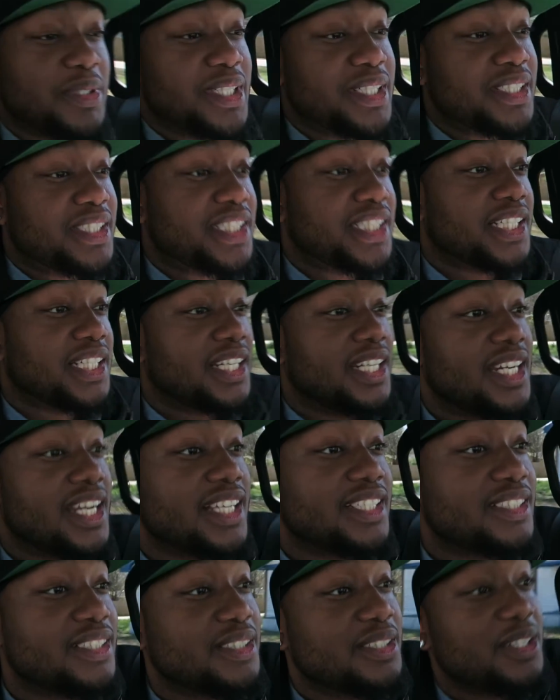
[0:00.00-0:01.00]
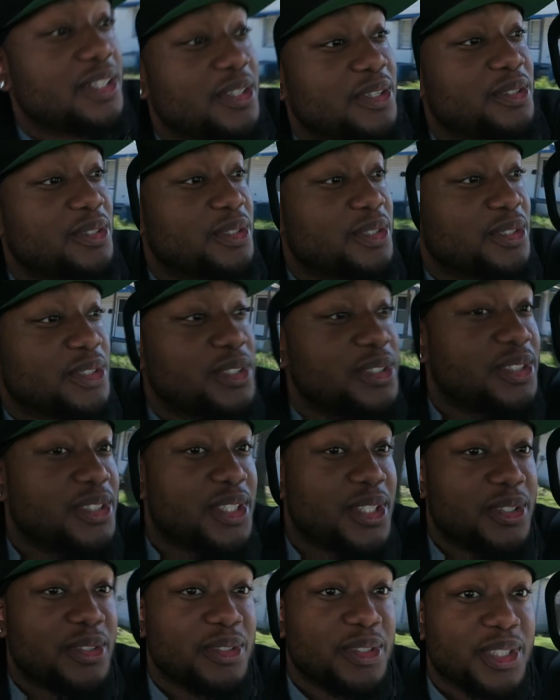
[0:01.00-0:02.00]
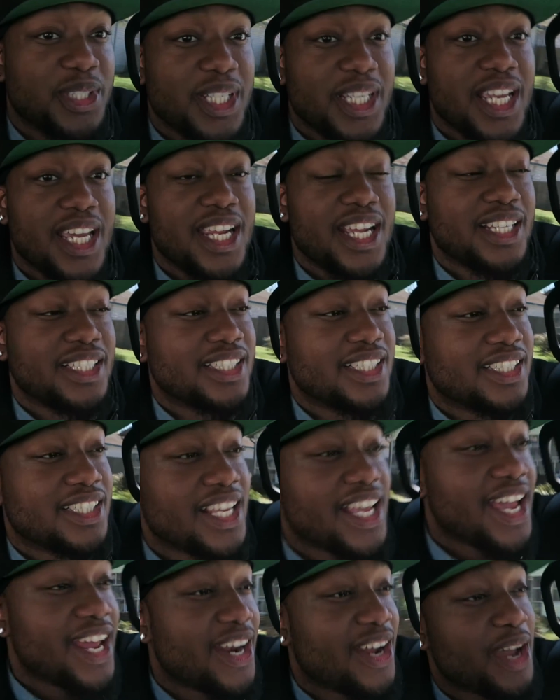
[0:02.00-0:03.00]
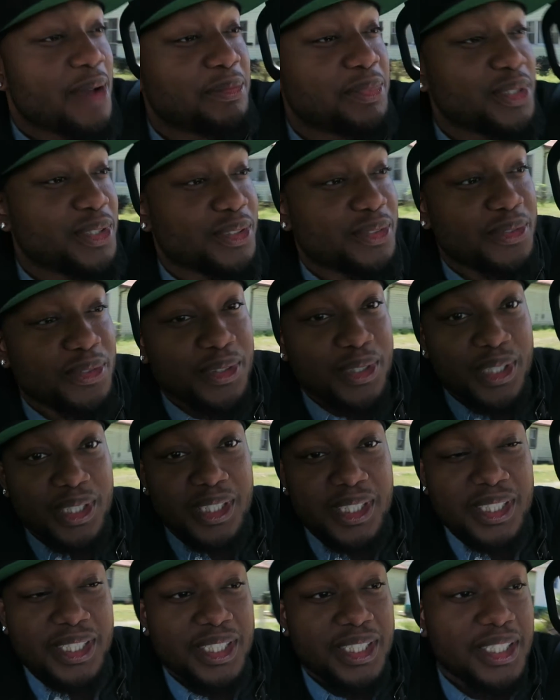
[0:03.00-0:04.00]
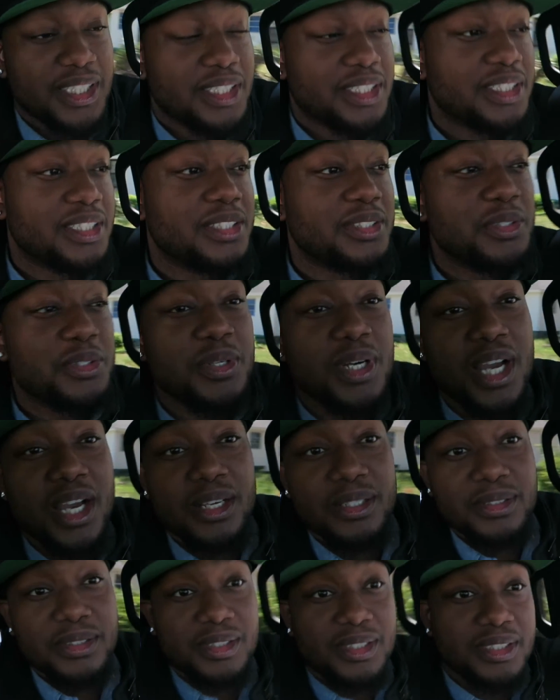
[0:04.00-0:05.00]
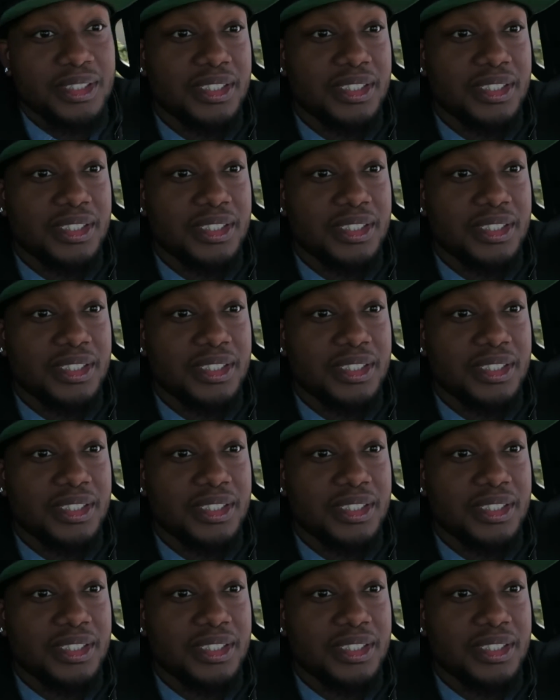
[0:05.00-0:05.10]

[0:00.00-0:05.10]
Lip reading: me and Tierra has to go, you know, look at our design options for the new house.